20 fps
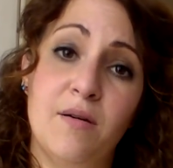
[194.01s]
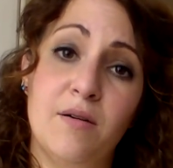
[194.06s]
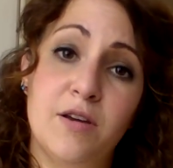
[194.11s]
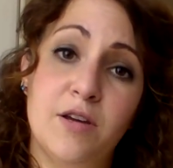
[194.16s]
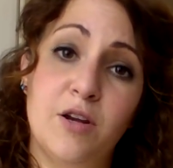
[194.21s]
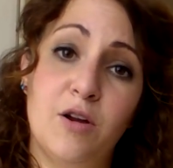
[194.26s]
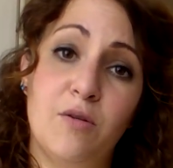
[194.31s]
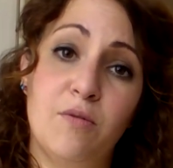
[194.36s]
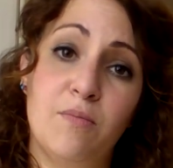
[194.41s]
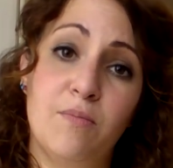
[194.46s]

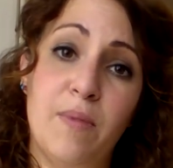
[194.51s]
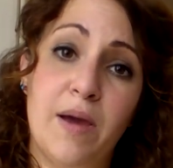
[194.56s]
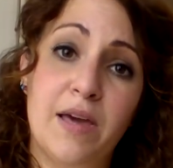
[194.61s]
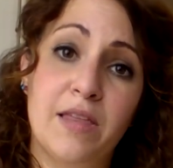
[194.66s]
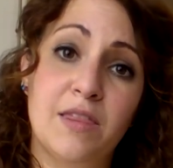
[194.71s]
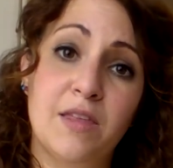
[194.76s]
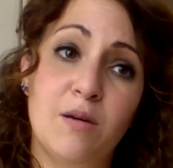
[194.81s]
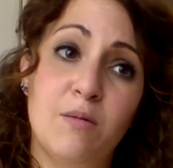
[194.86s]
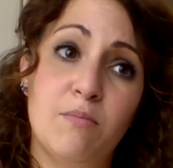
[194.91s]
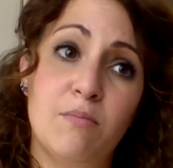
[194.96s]

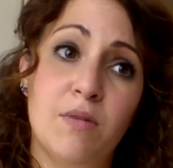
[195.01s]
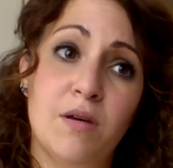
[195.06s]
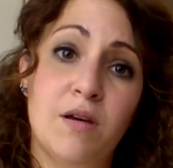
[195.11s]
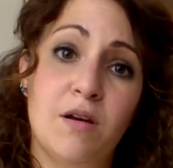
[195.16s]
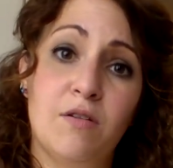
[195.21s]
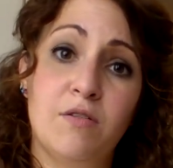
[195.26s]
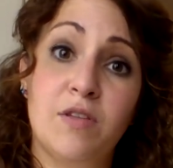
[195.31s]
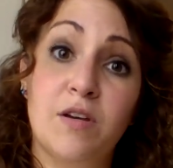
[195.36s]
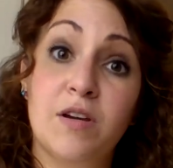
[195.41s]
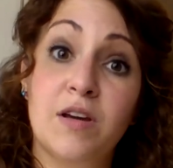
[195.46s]
make them,
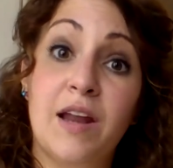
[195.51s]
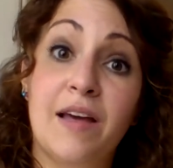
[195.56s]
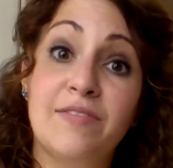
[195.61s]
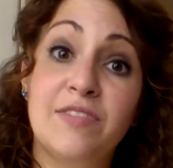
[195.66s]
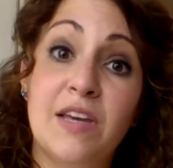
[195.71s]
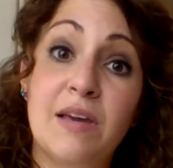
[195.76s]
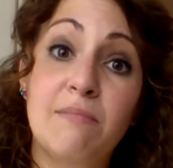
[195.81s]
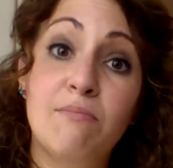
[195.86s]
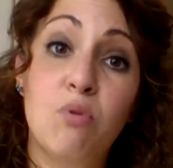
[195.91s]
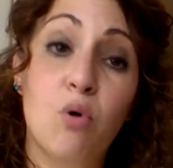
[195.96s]
or they're going to have
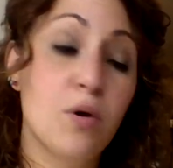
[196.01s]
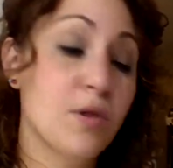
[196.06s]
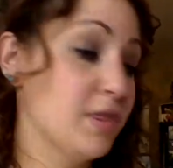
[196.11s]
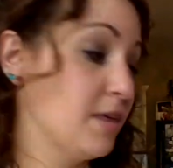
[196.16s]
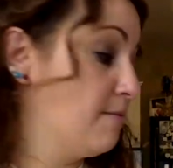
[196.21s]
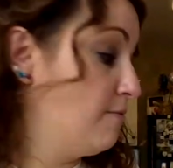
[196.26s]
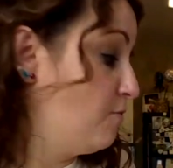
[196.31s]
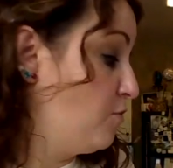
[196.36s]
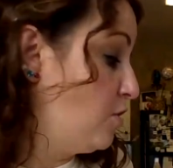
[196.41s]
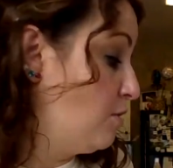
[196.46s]
to import
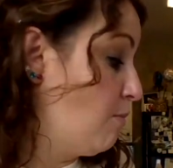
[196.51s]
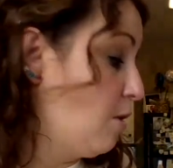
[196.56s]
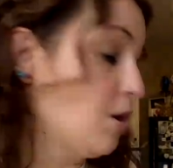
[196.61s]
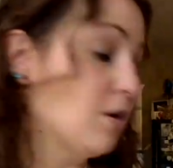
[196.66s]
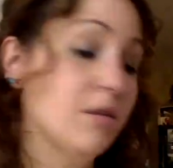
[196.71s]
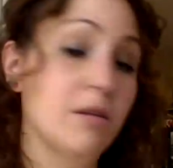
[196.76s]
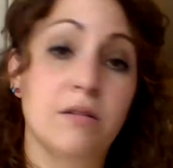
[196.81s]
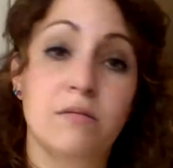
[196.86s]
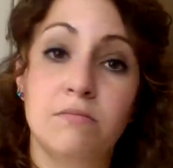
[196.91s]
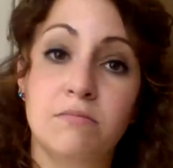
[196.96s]
them from
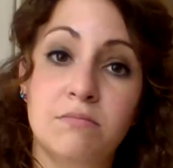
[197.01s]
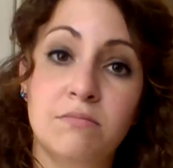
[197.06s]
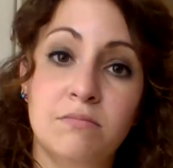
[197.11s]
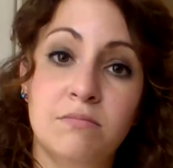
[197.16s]
Artlyn,